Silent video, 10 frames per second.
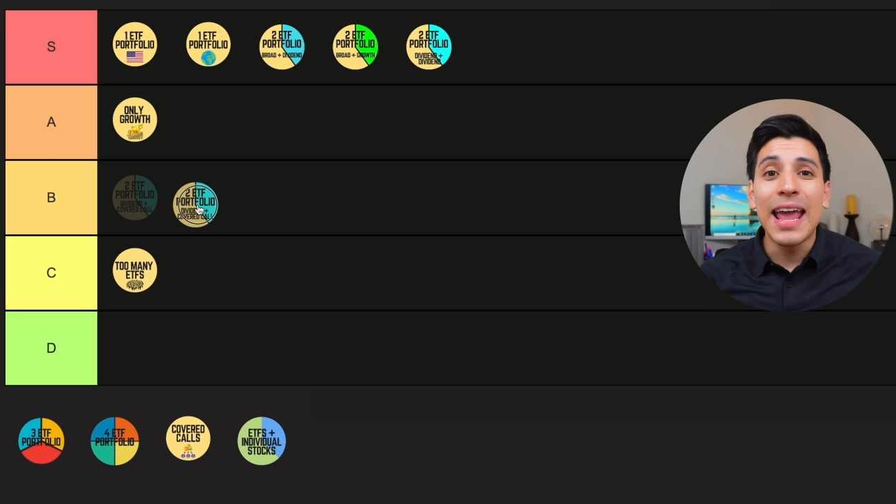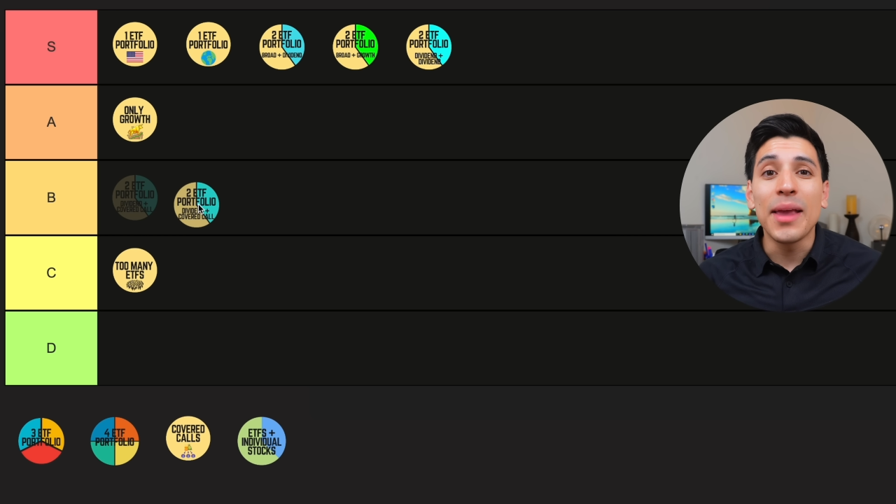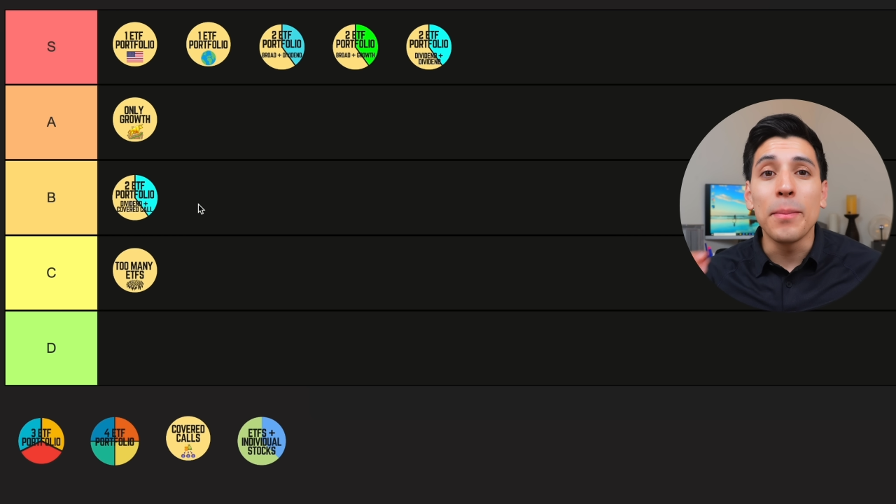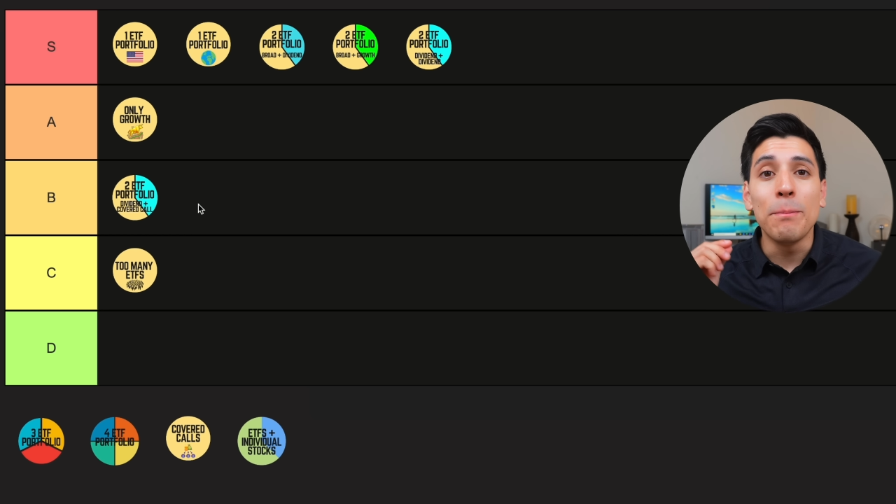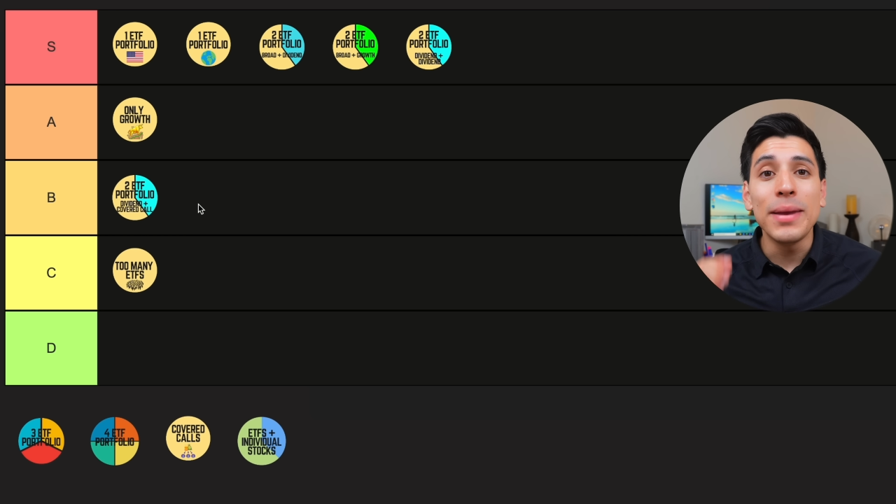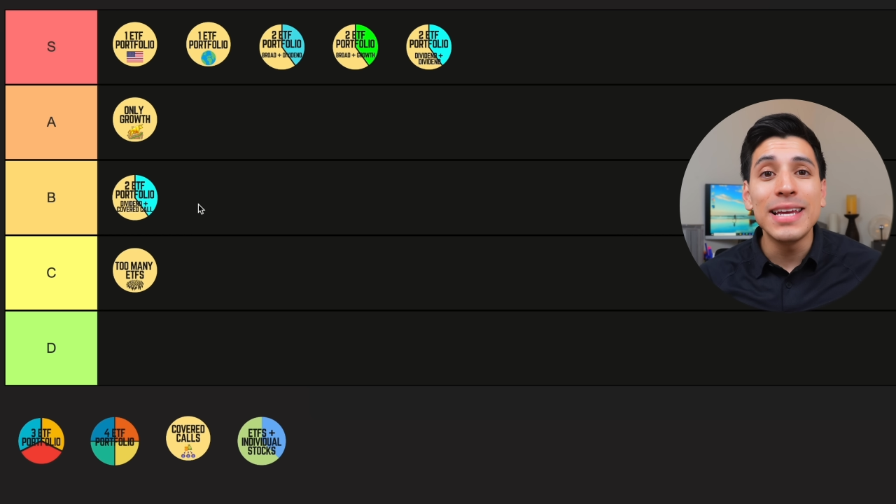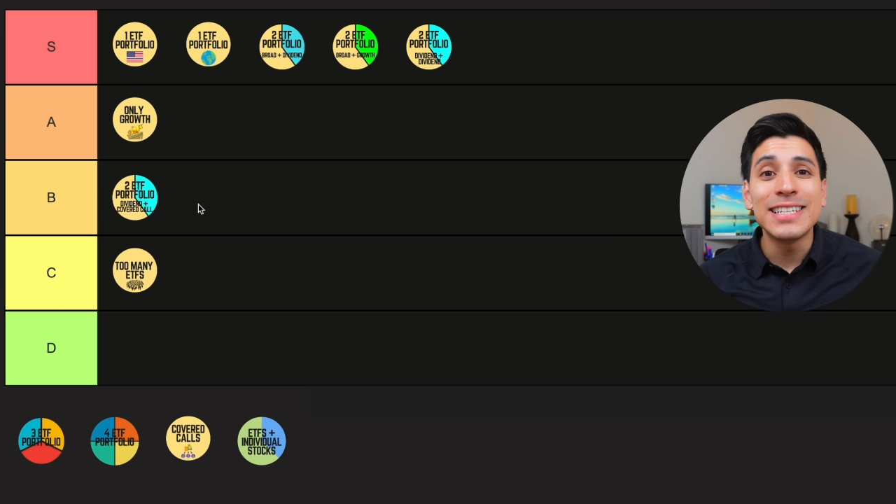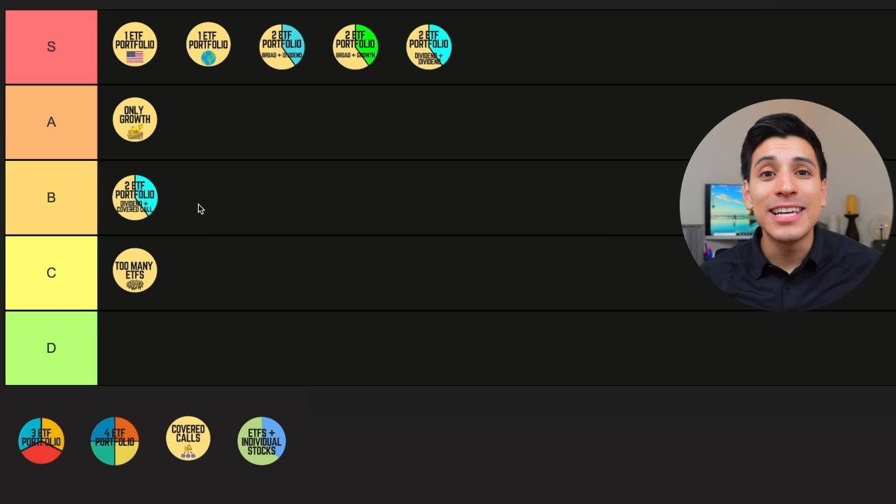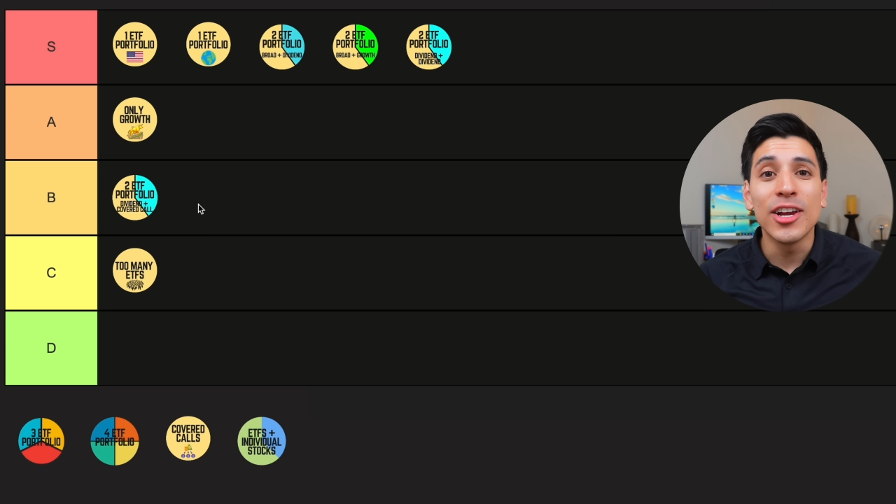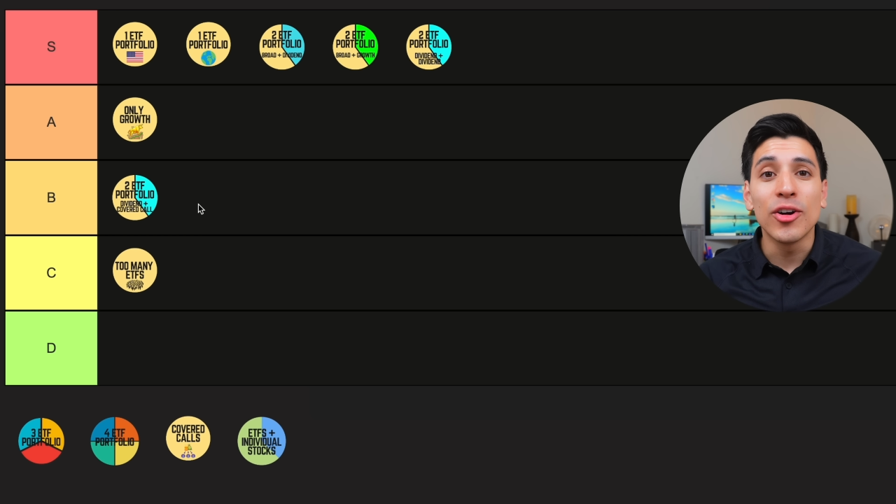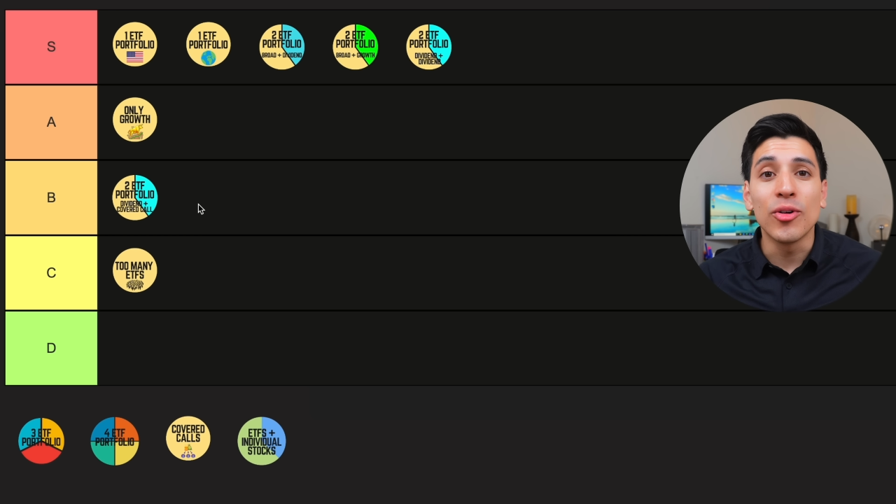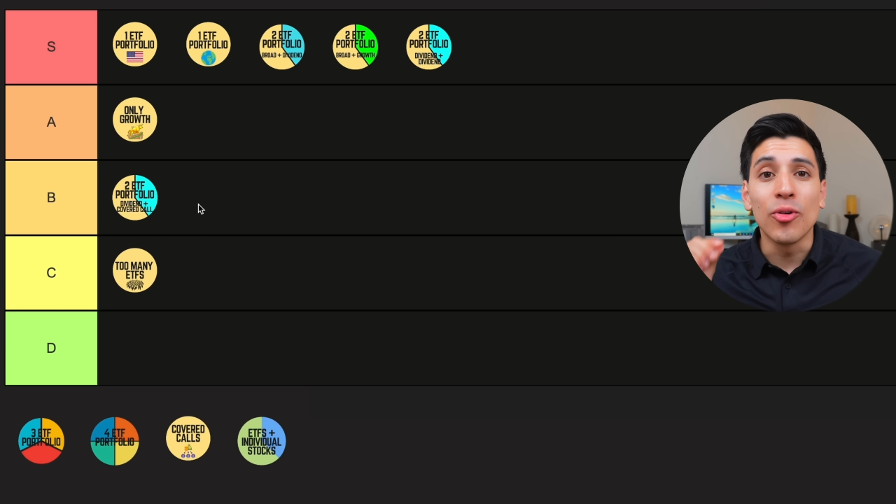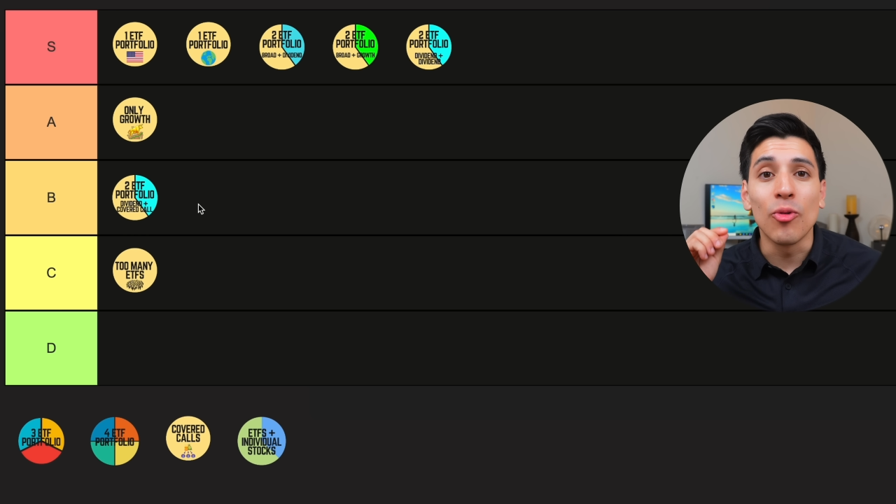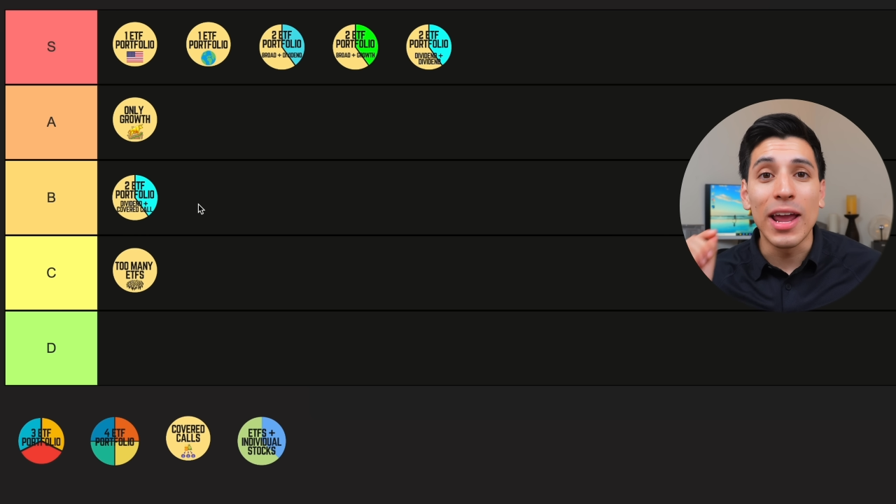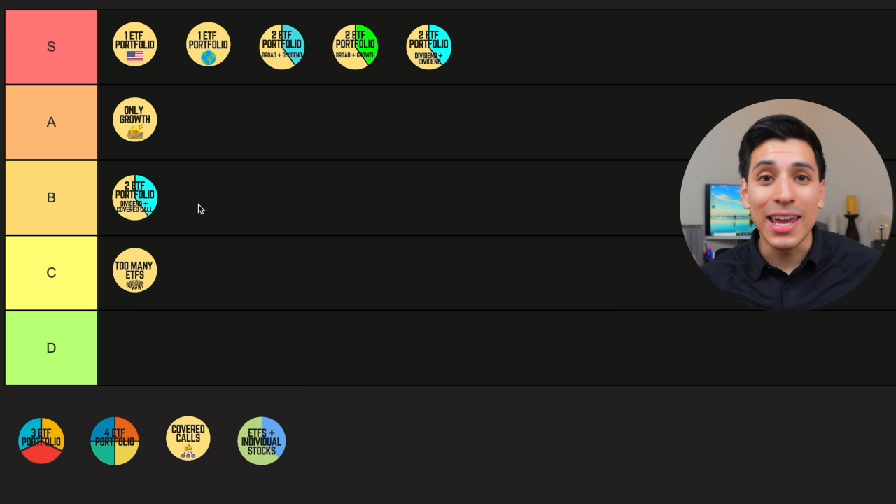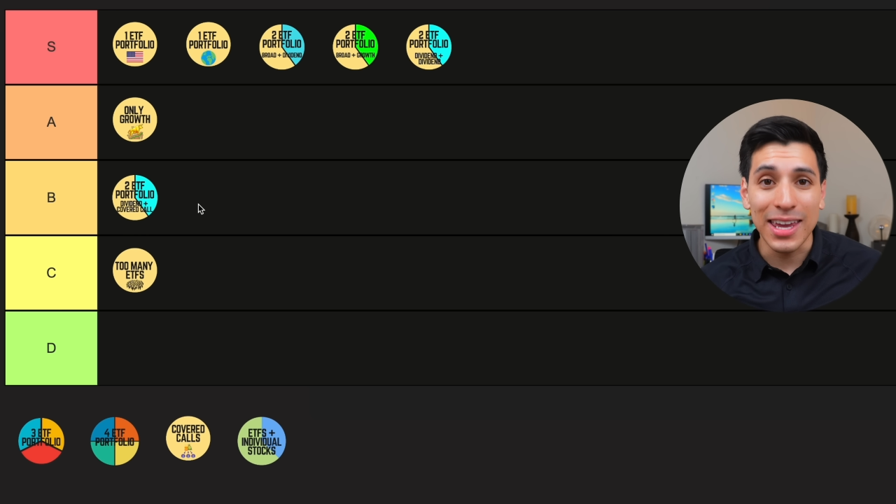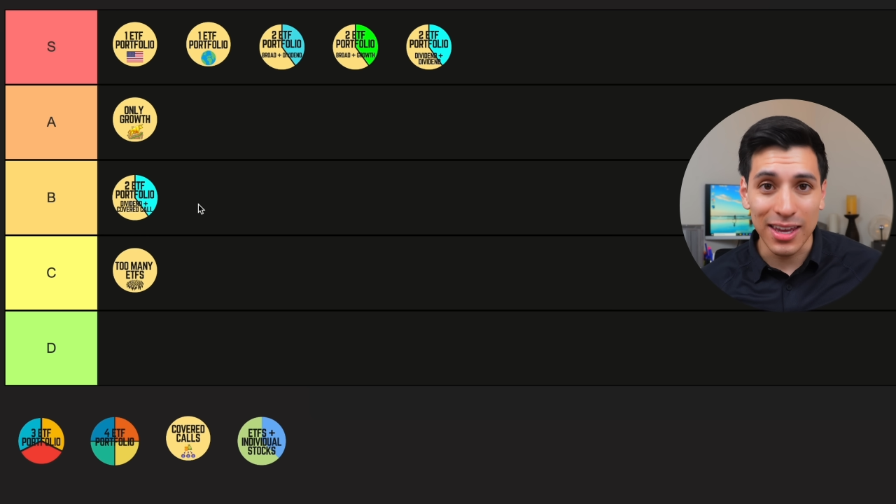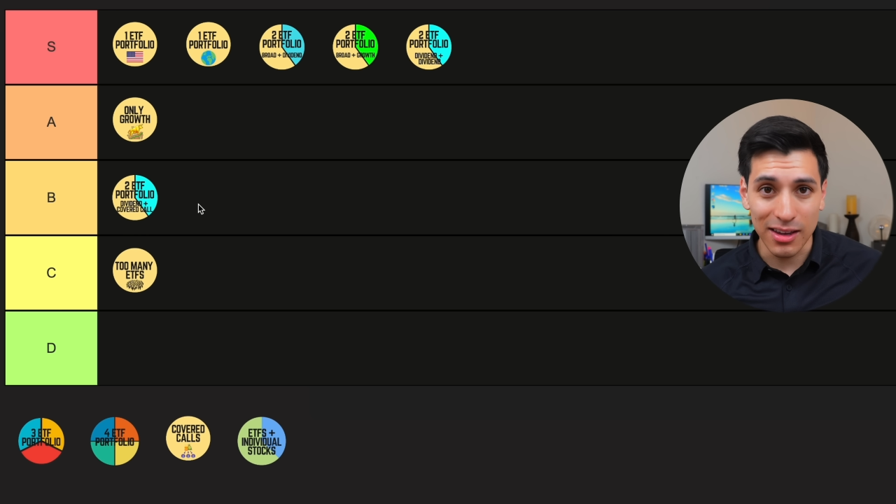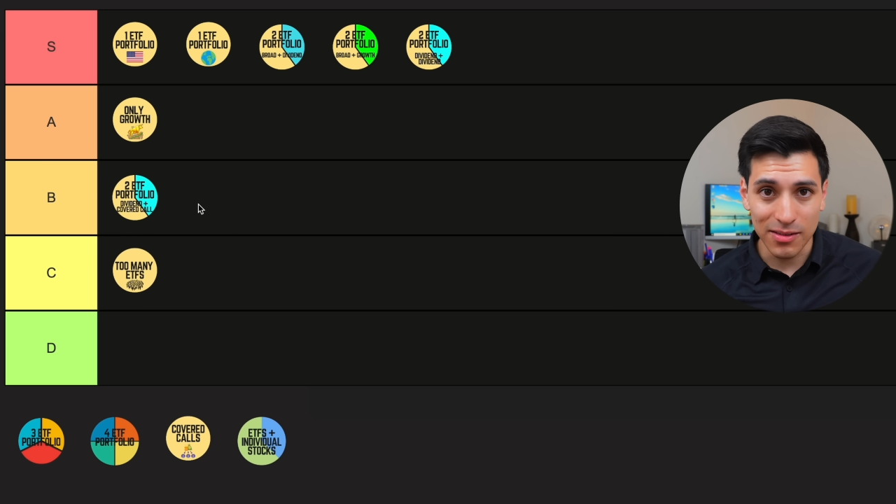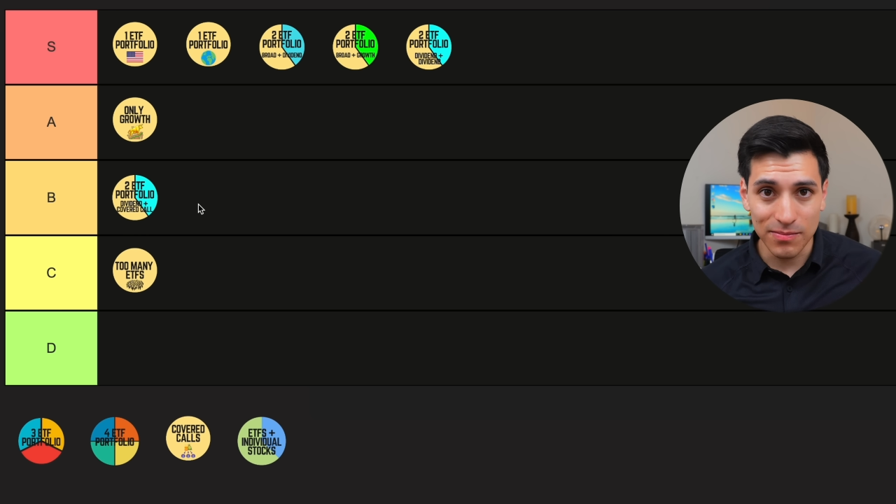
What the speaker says: a B tier ranking.